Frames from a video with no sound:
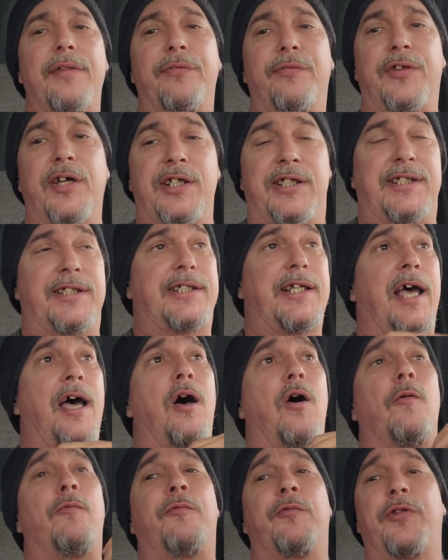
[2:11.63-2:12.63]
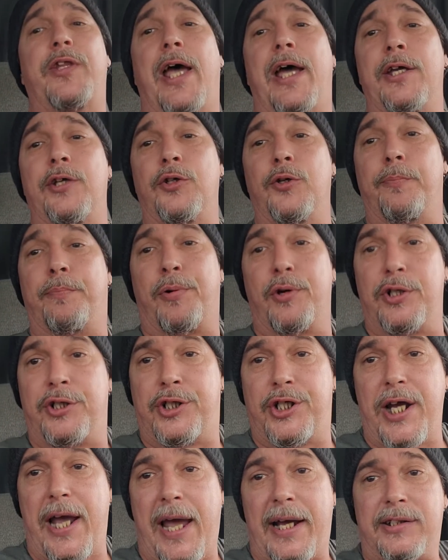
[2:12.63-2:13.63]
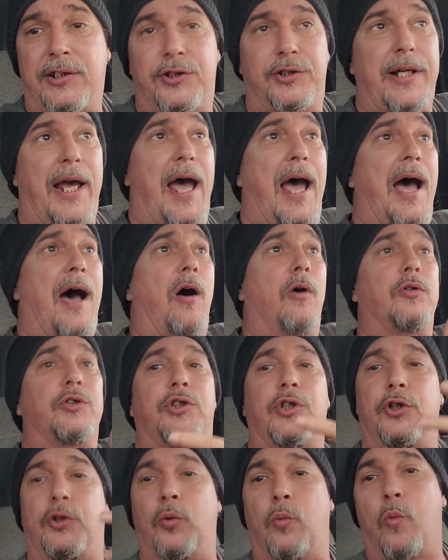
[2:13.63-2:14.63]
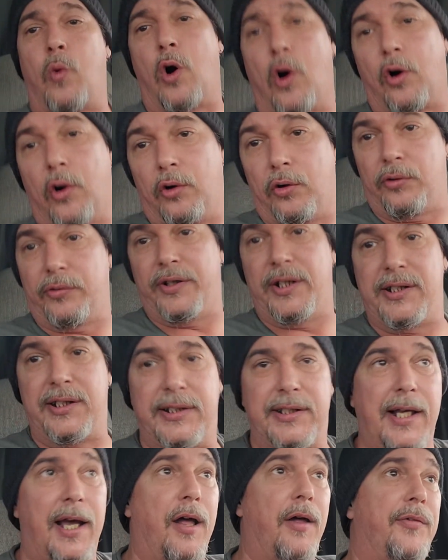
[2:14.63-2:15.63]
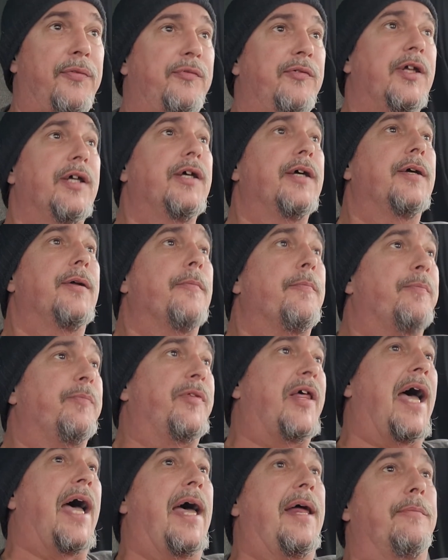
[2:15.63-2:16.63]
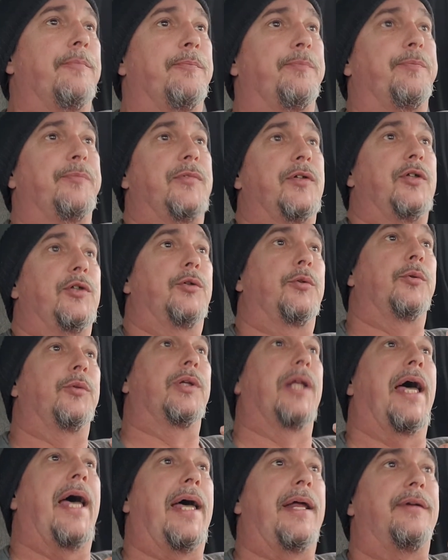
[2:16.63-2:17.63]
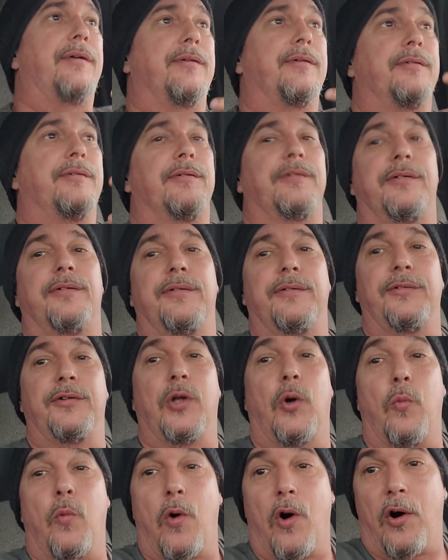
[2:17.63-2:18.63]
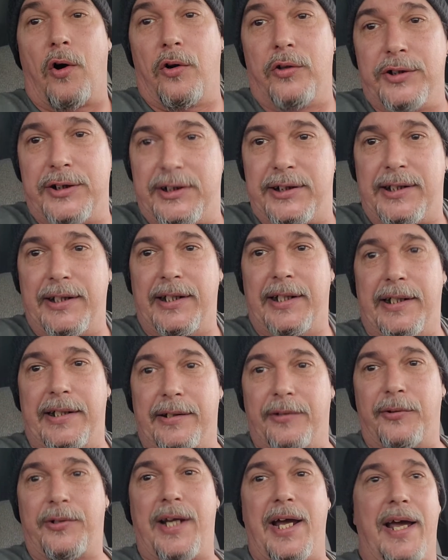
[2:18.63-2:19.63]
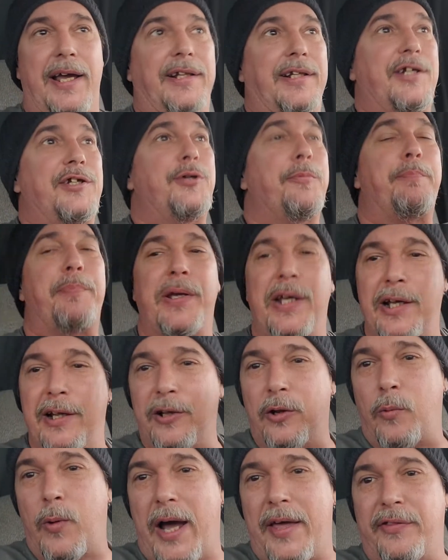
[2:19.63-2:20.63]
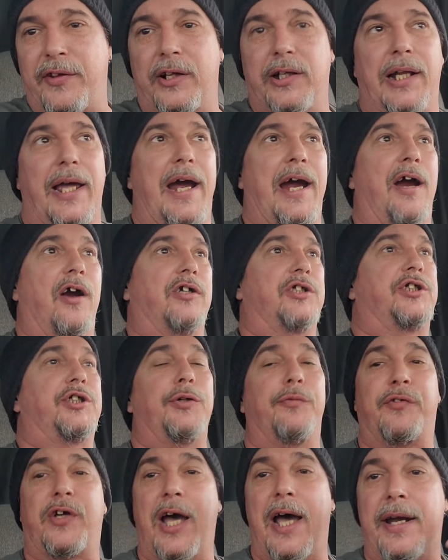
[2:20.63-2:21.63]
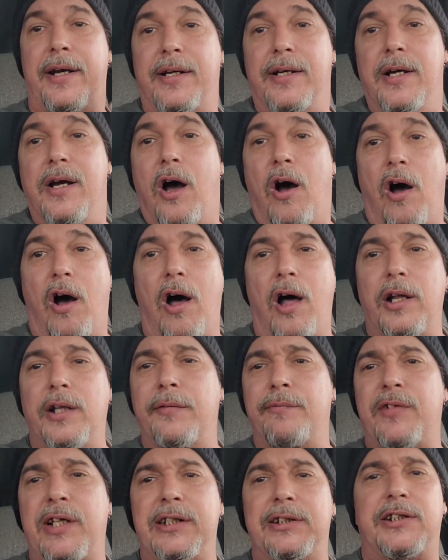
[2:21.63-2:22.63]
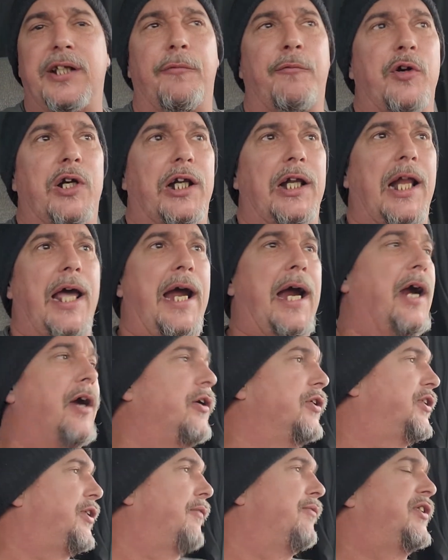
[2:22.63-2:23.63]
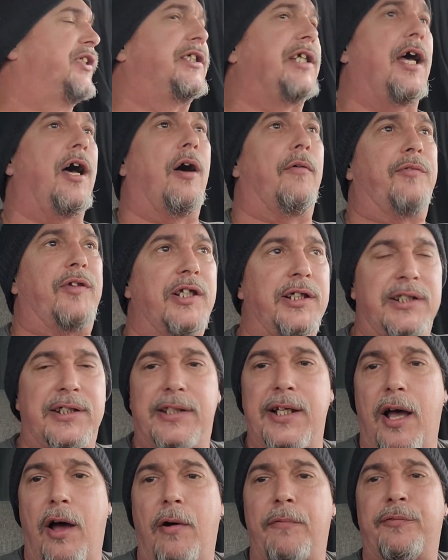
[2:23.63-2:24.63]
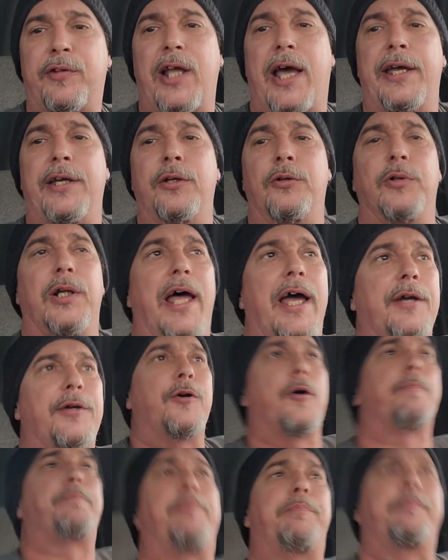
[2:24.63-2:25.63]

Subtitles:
the self that you project out to the world, the self that you let the world see, okay? And then you peel away the layers, and you've got all of these different layers of self, the self that you let your